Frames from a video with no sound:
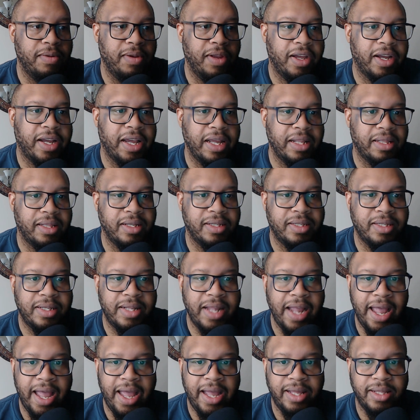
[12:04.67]
you look at the
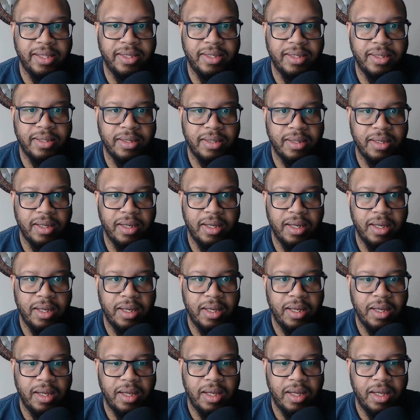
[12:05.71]
stats,
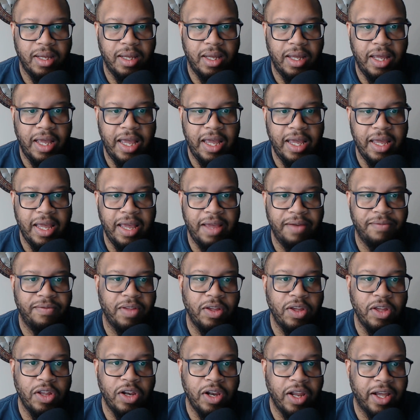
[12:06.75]
if
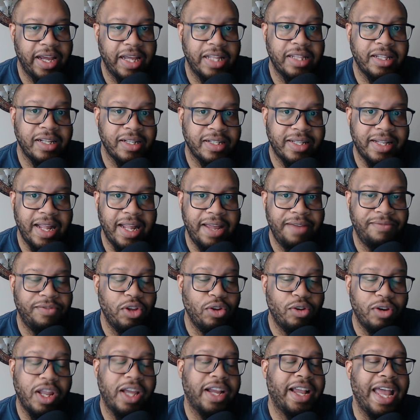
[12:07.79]
you look at the if
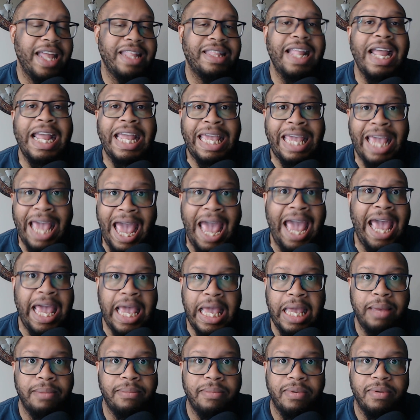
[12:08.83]
you look at the
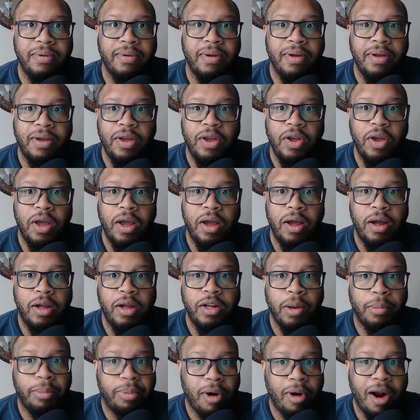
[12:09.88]
game,
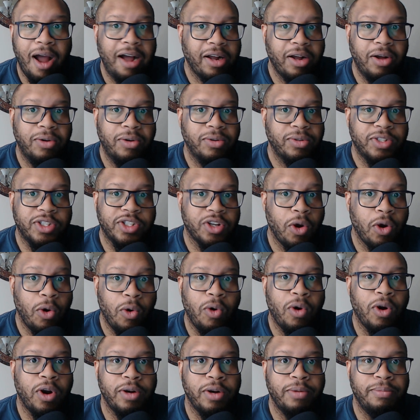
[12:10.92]
the Broncos
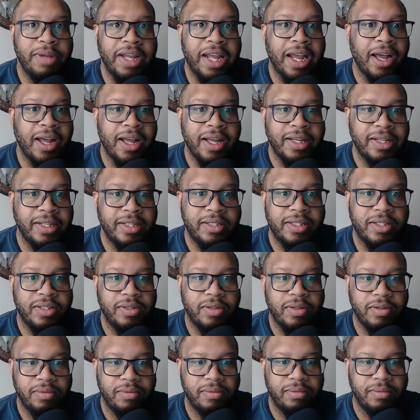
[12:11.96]
scored because